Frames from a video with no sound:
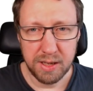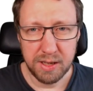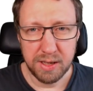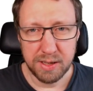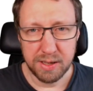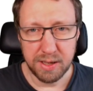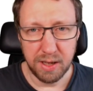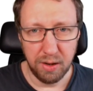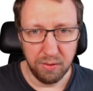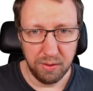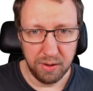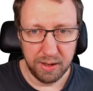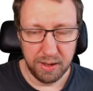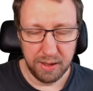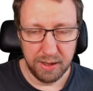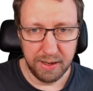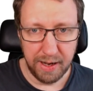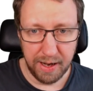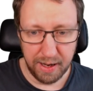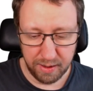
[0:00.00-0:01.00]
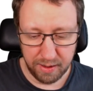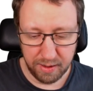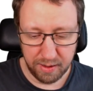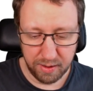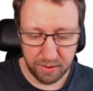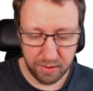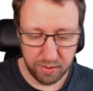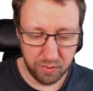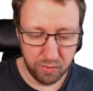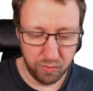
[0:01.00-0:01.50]
So then
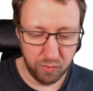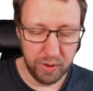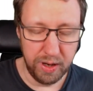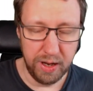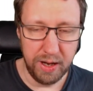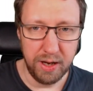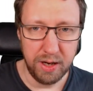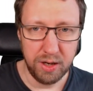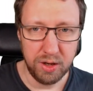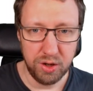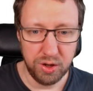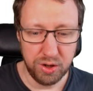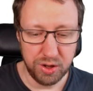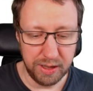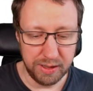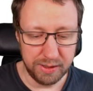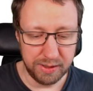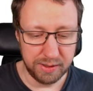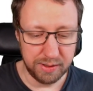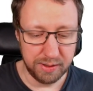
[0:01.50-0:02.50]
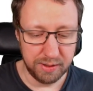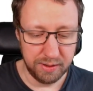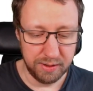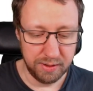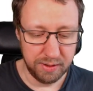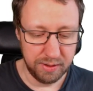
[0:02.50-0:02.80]
we just